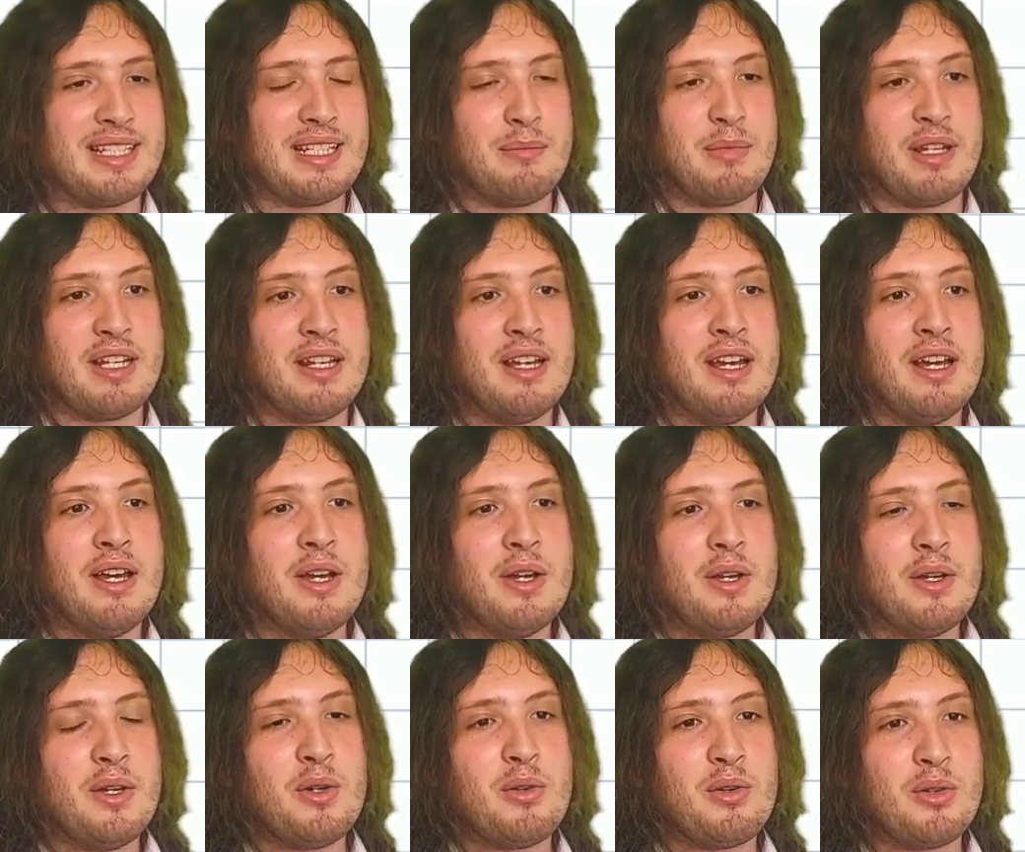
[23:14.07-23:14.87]
I mean,
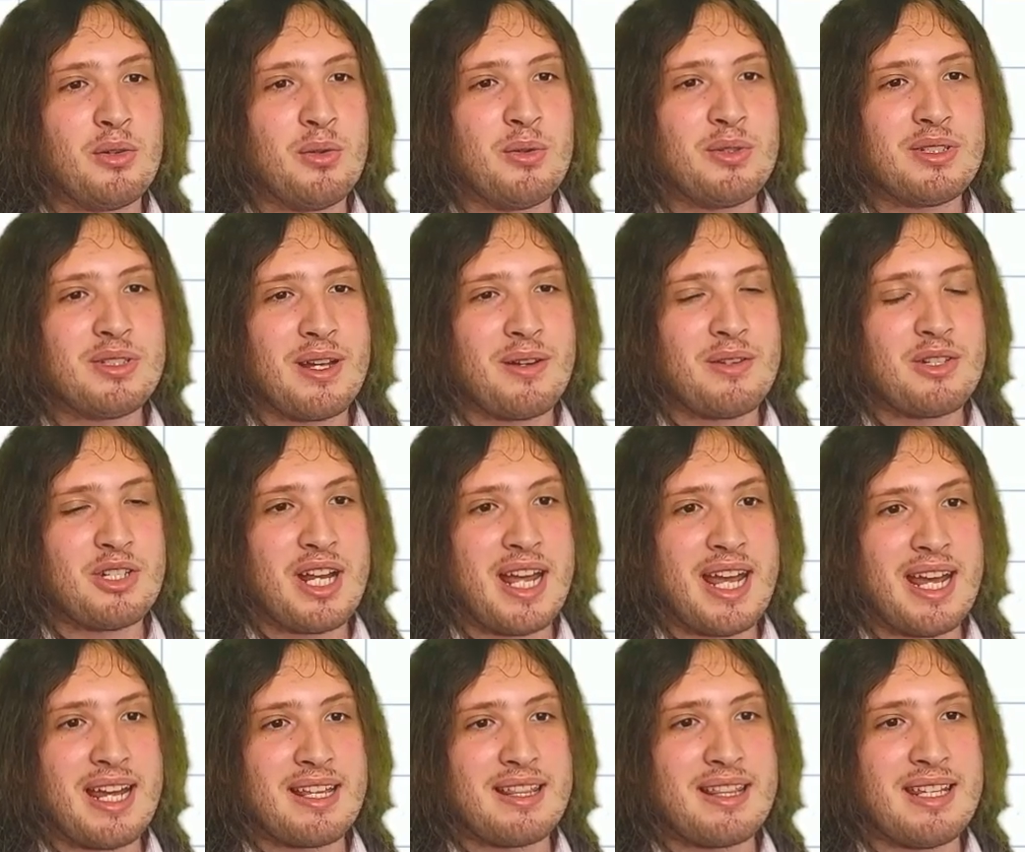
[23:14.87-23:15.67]
you could also
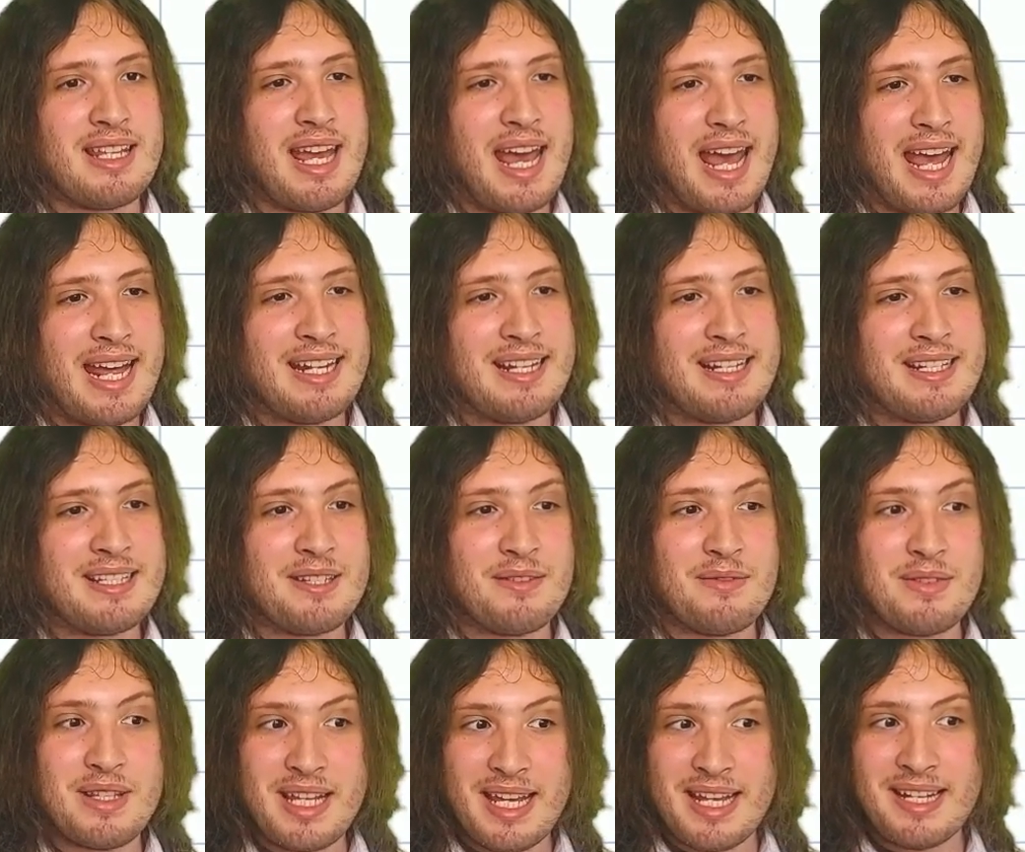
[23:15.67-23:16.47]
check the ends
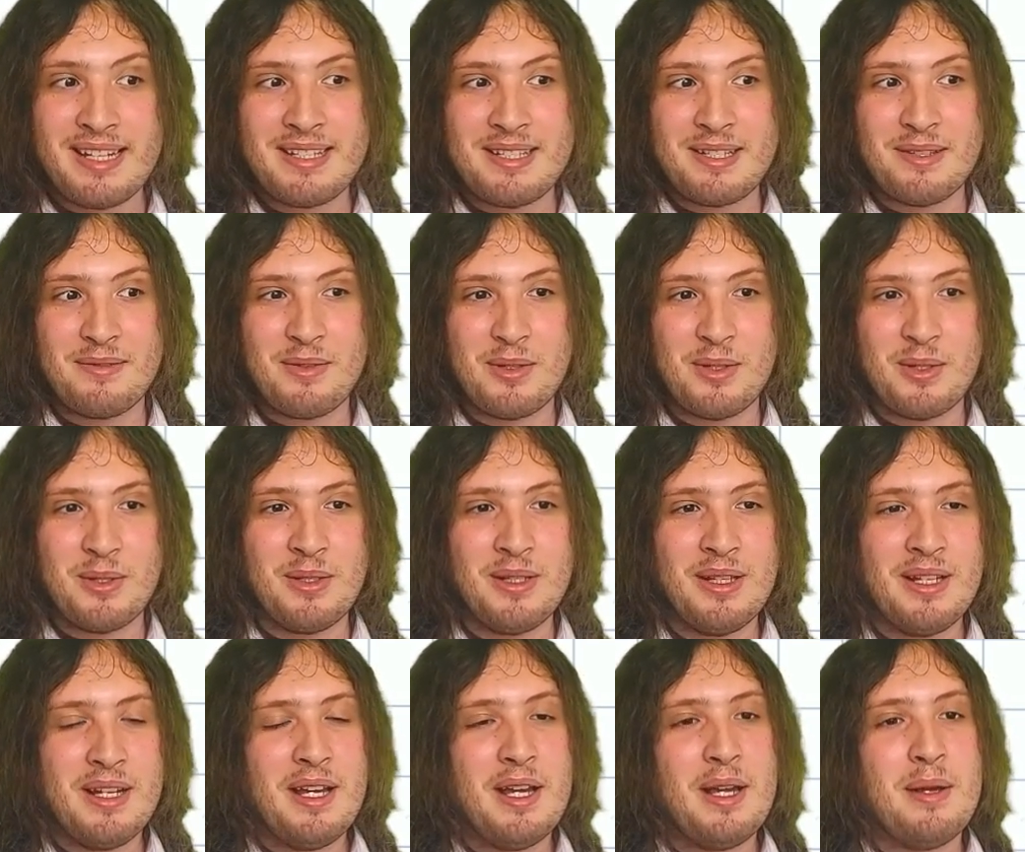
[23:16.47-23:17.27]
of the
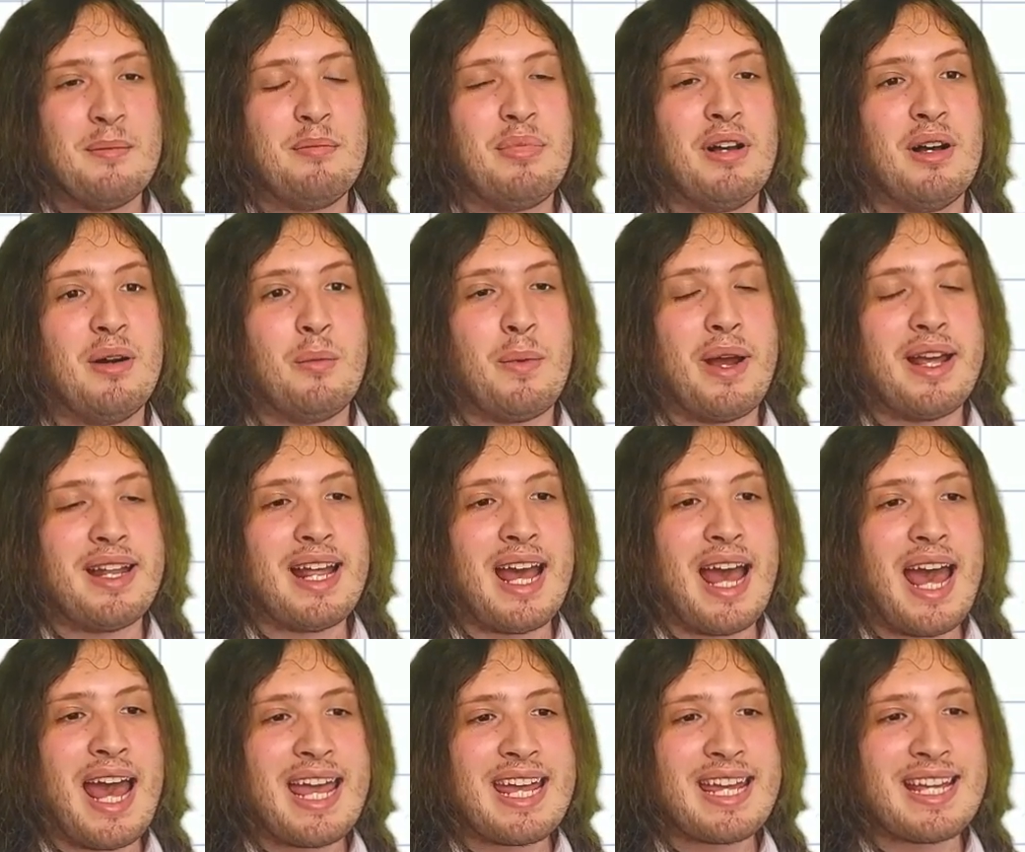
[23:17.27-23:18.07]
interval, but when
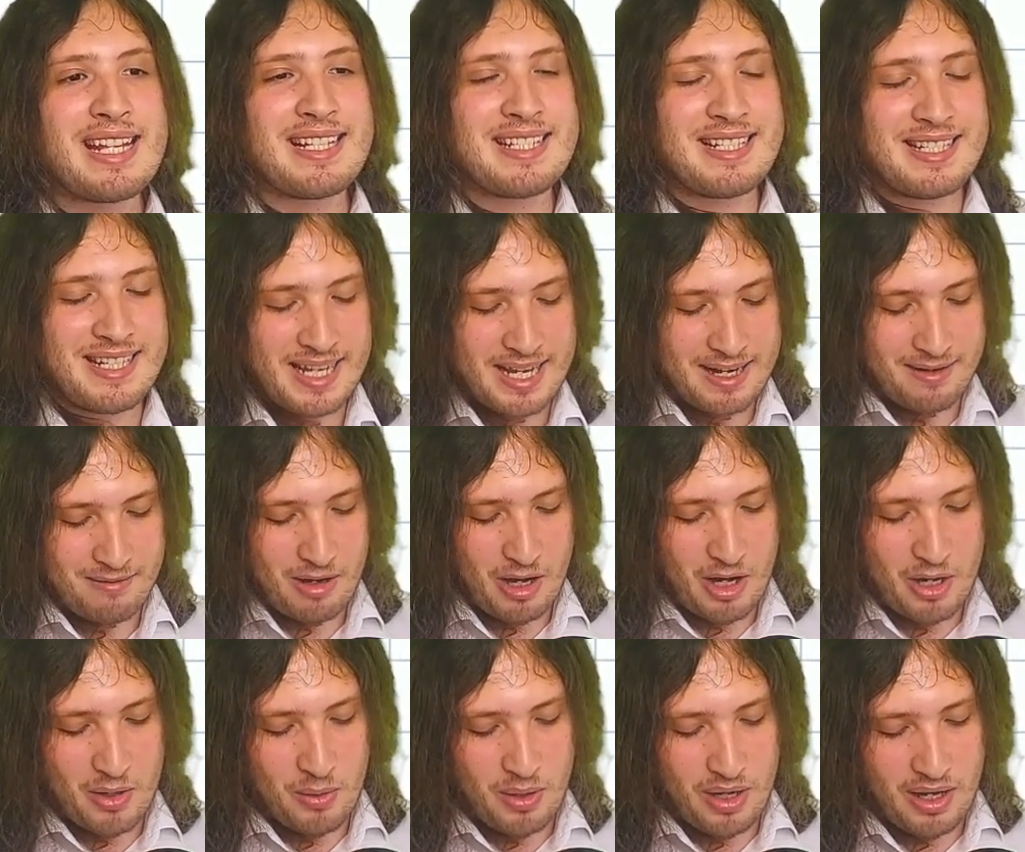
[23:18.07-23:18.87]
A is
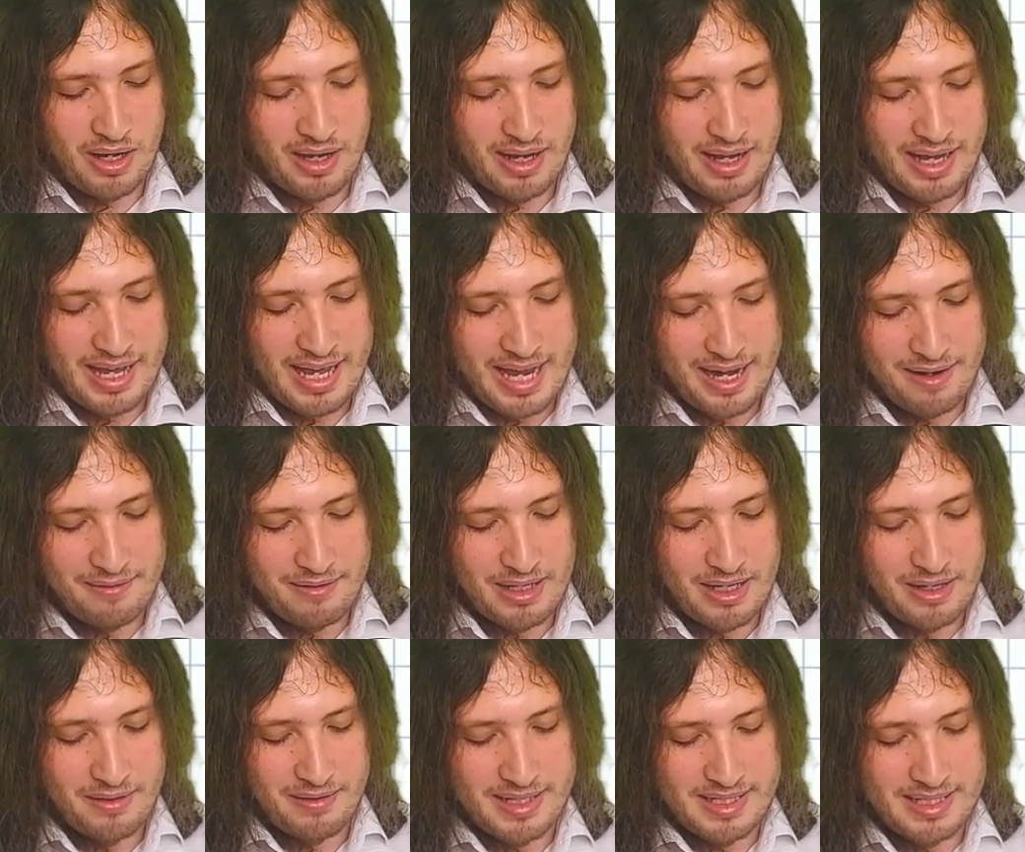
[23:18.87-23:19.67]
0, our
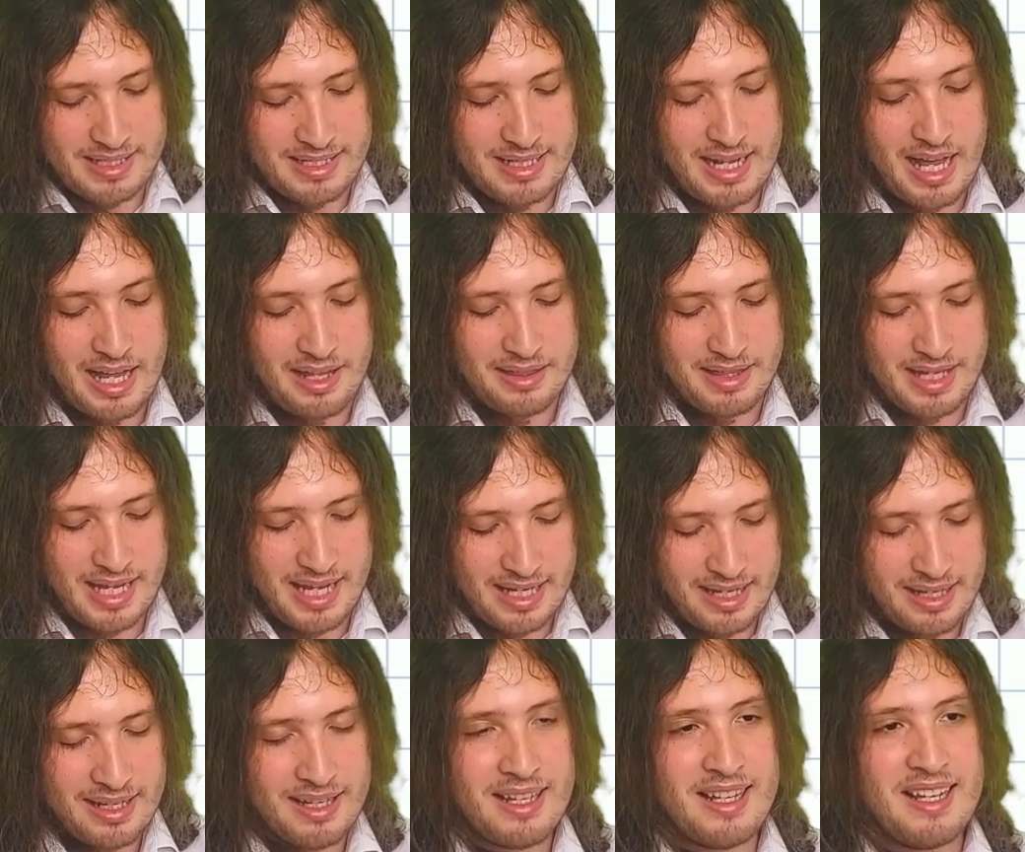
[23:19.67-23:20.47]
area is
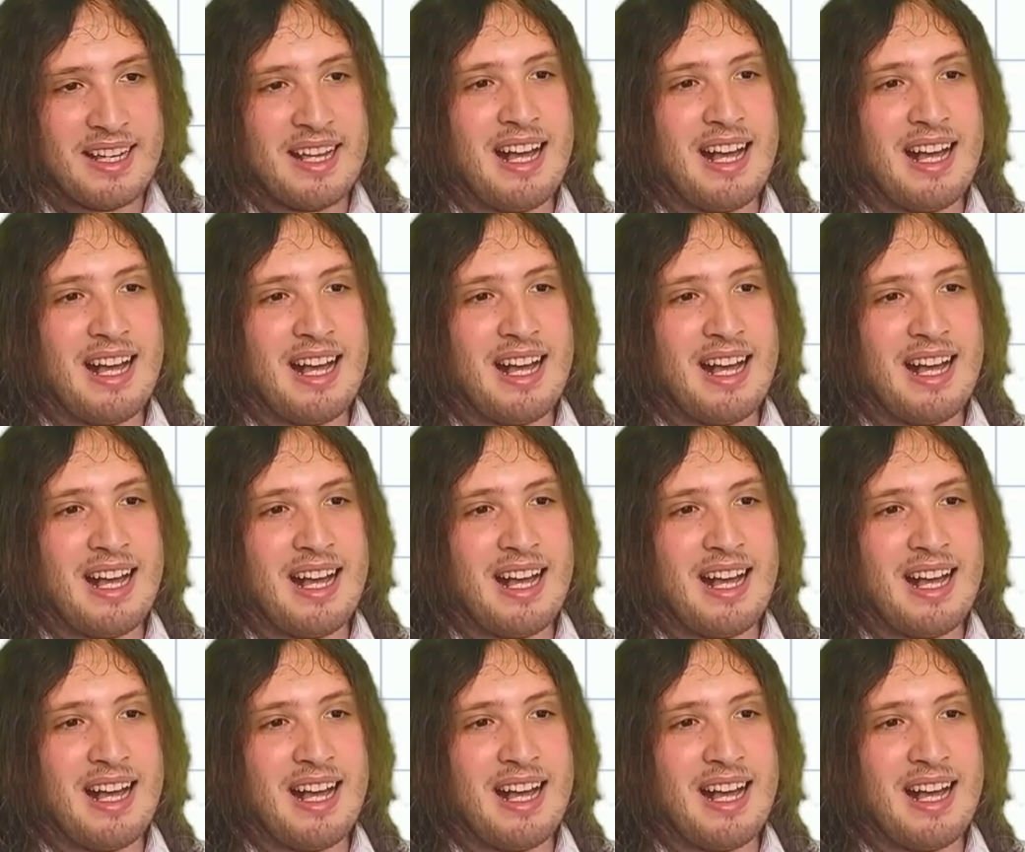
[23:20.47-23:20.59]
nothing.